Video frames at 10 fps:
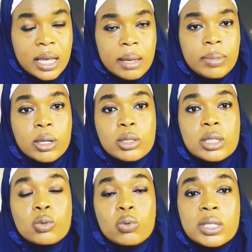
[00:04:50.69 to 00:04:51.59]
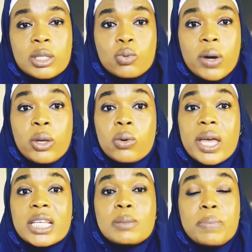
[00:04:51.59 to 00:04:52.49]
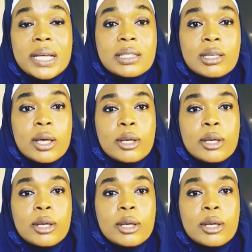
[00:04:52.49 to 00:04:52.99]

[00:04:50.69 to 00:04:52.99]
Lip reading: because it is when you expect